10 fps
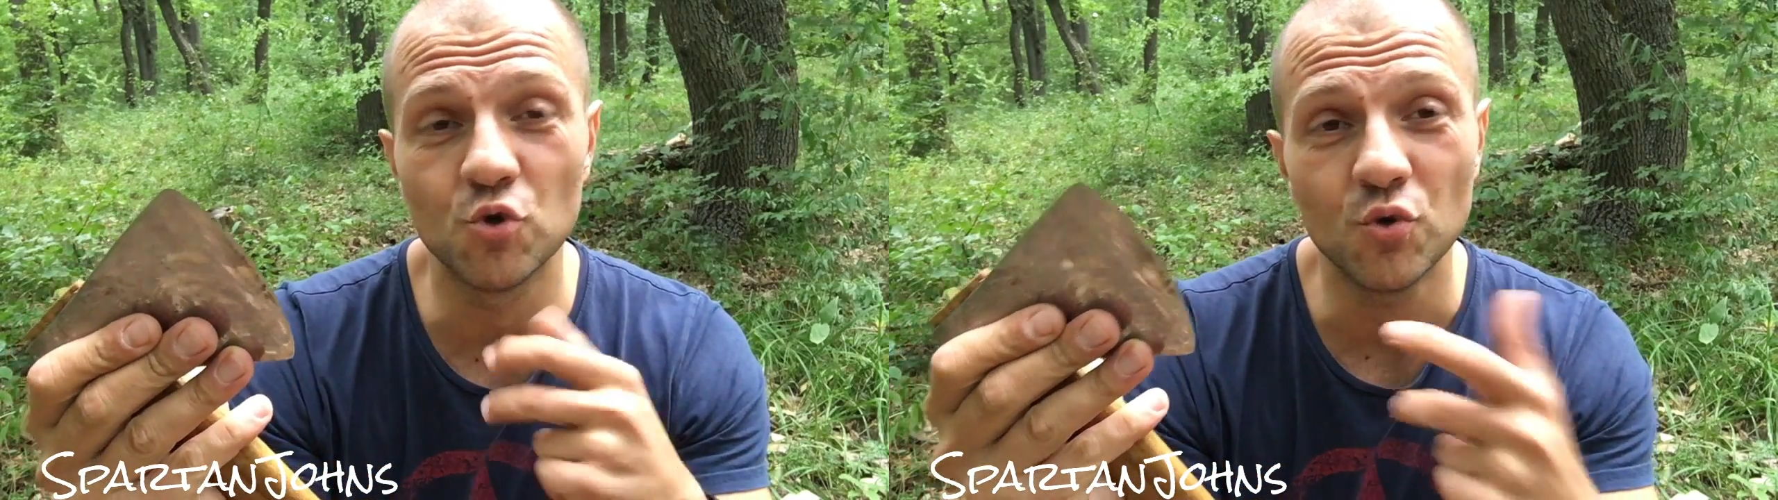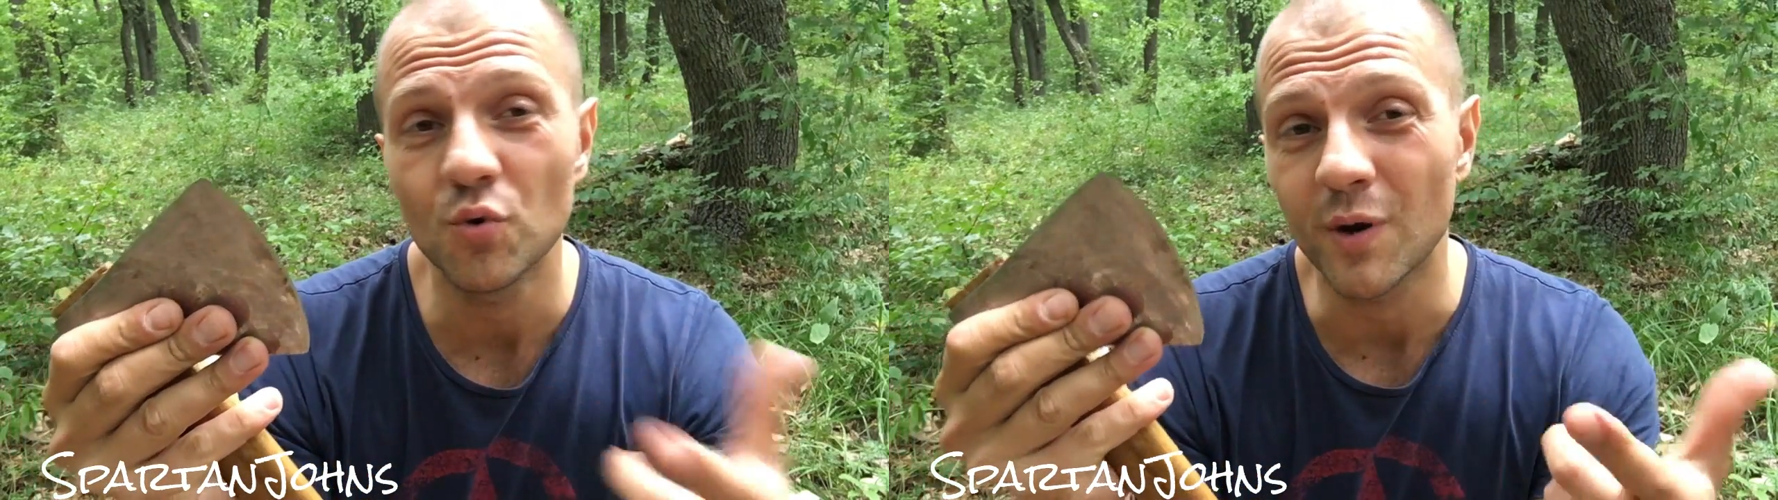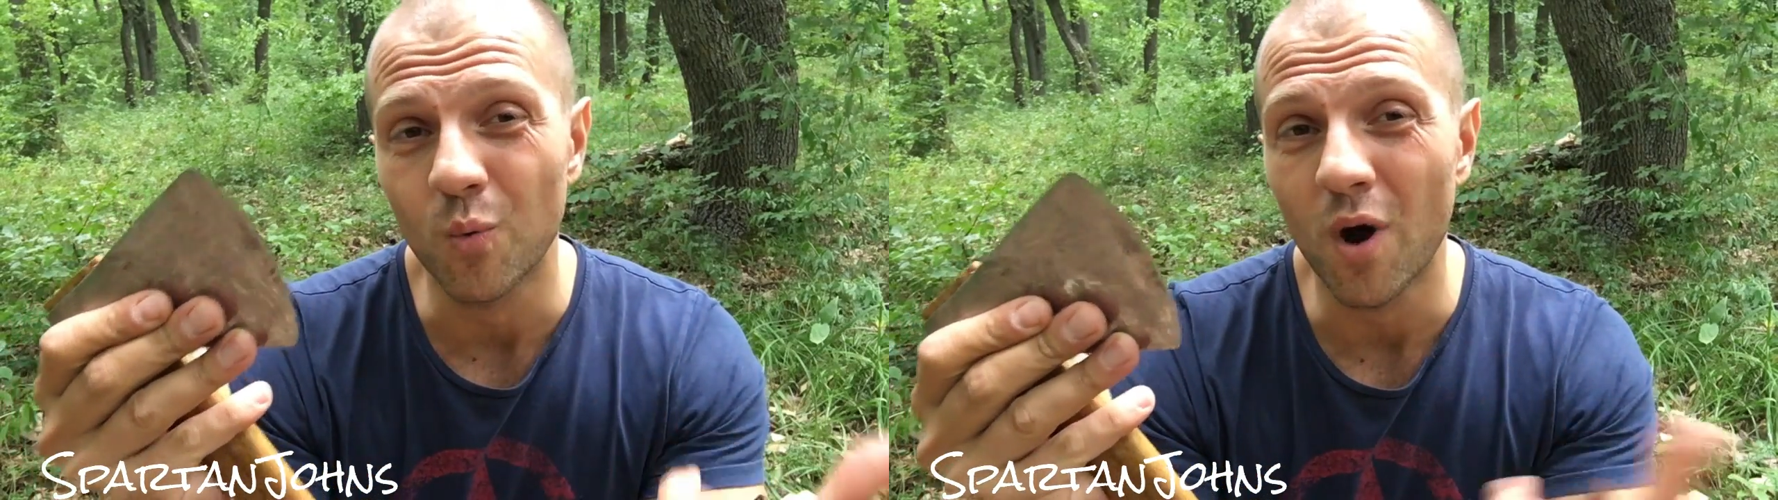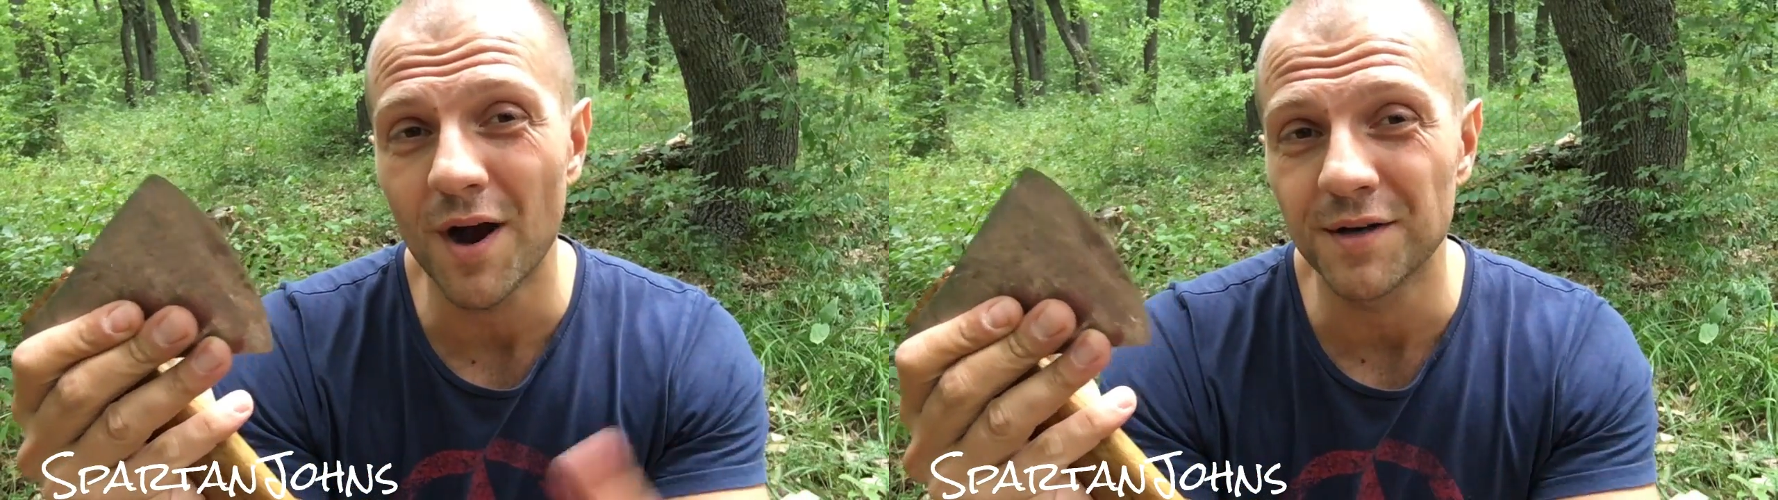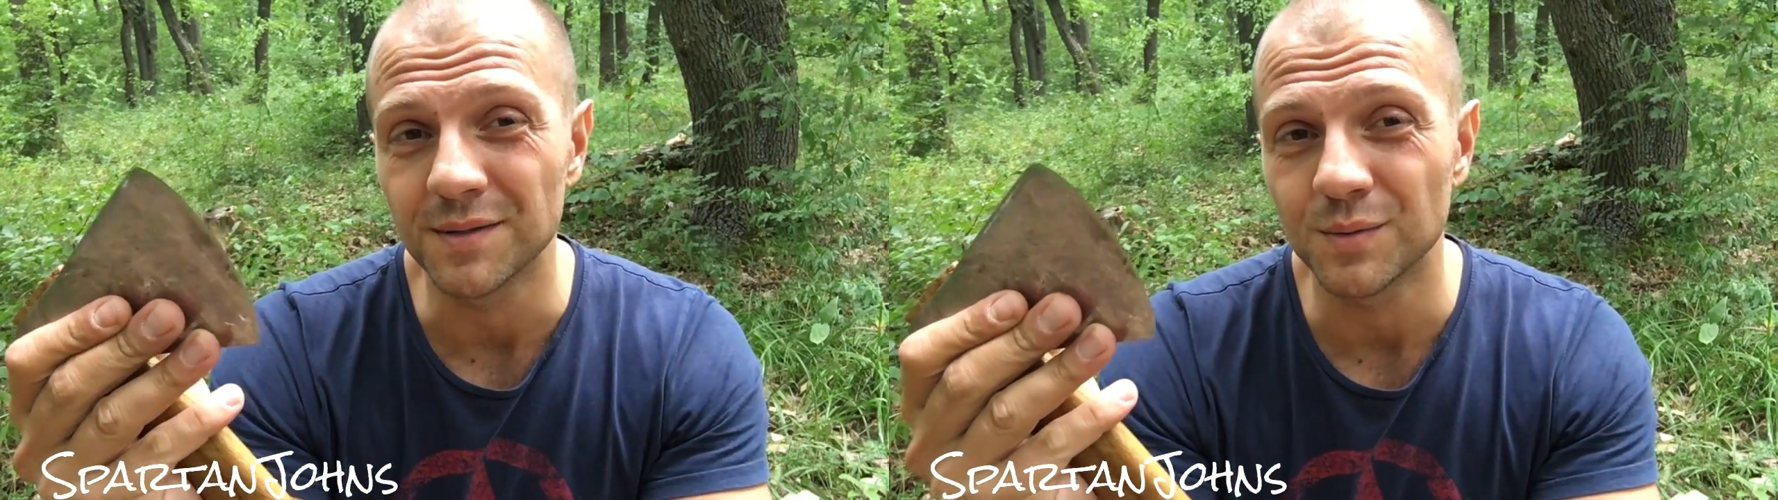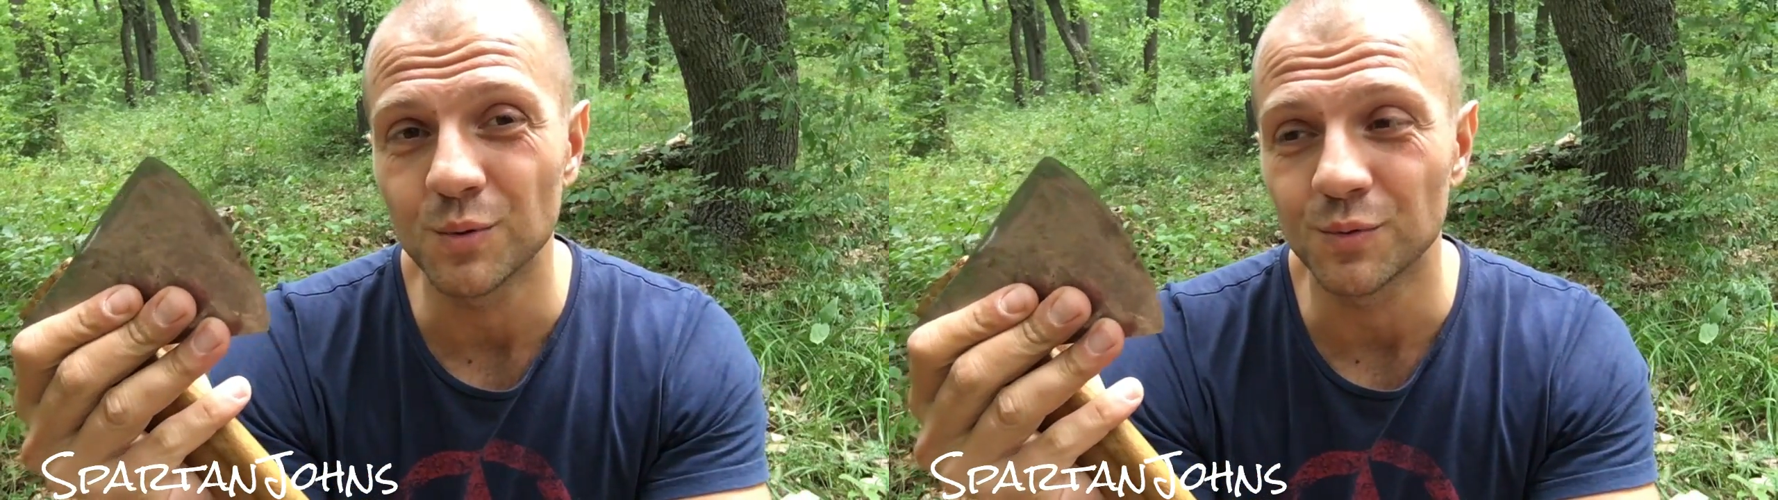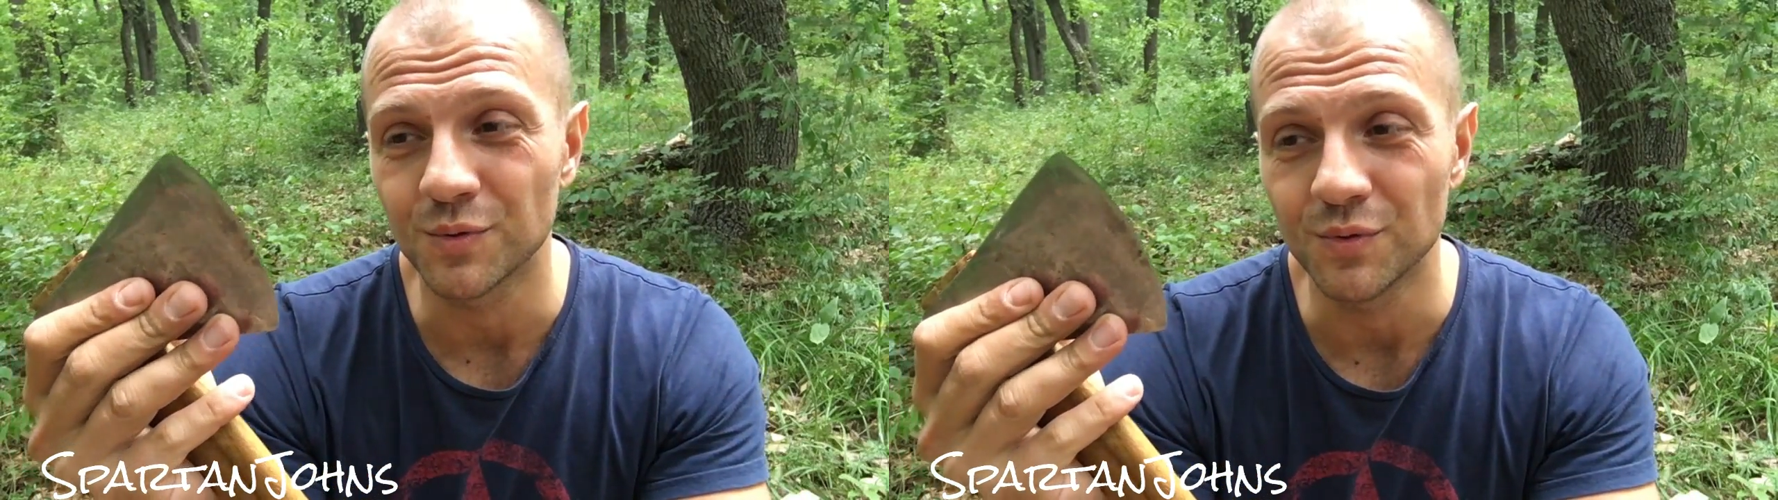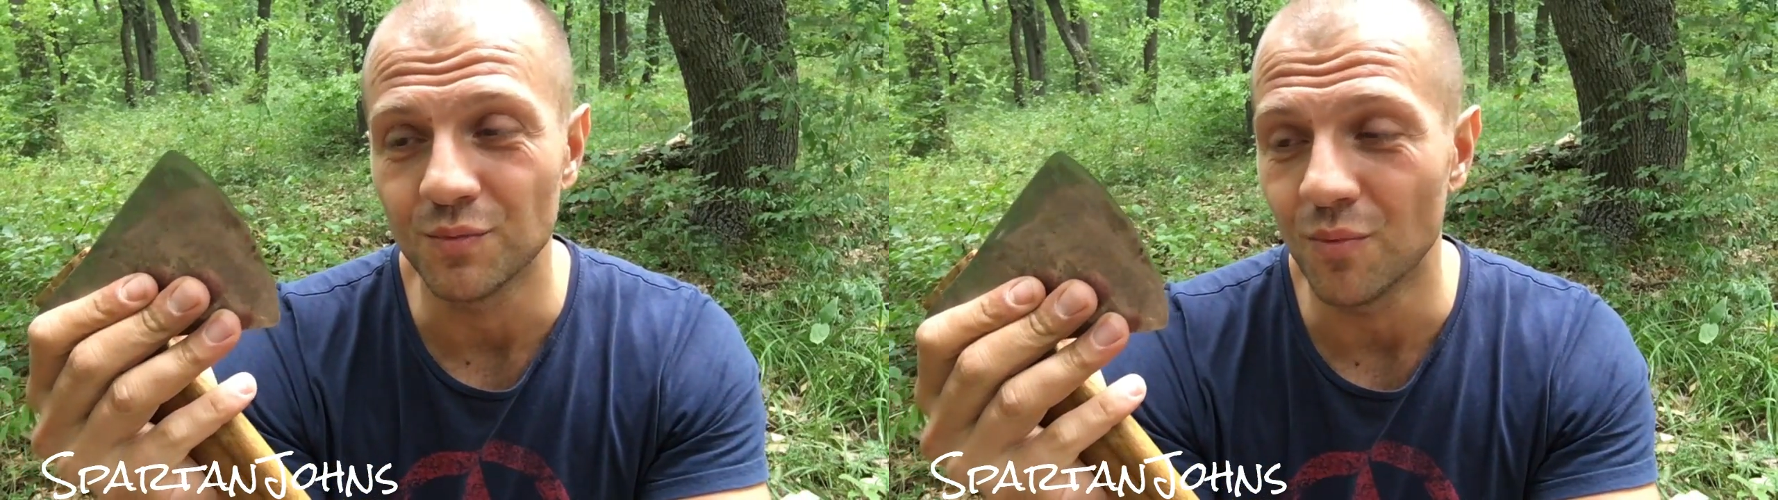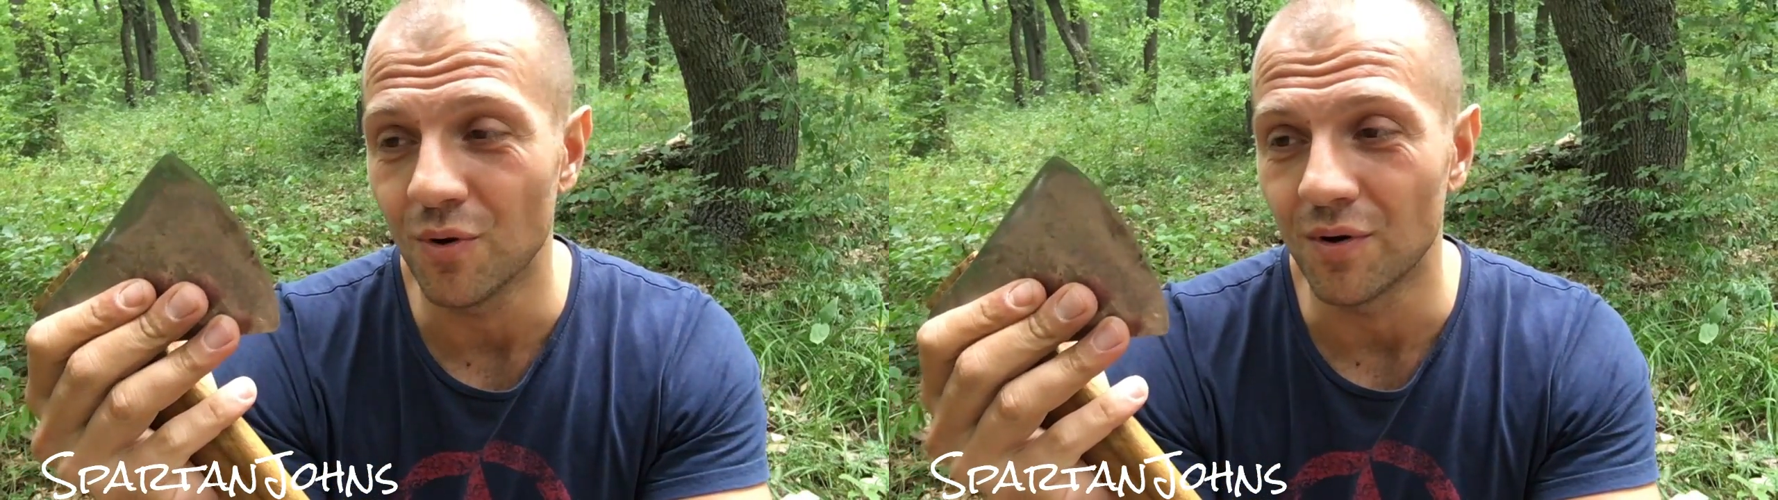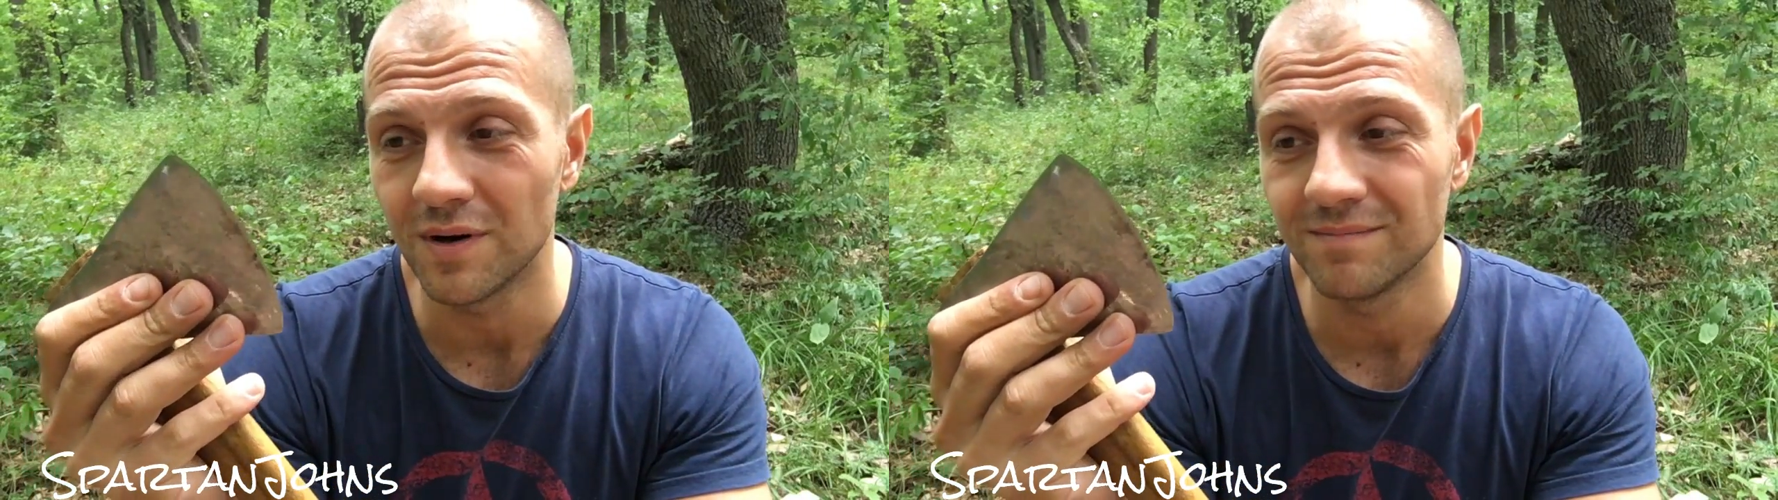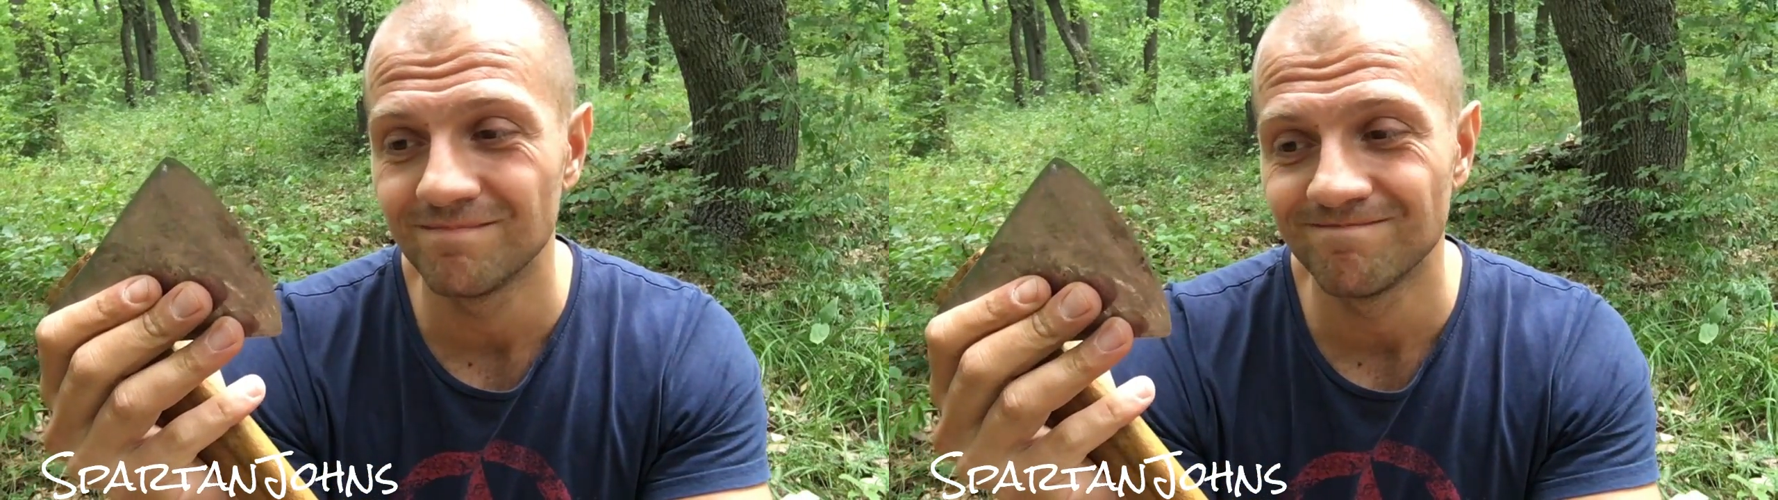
you require the tool to do more,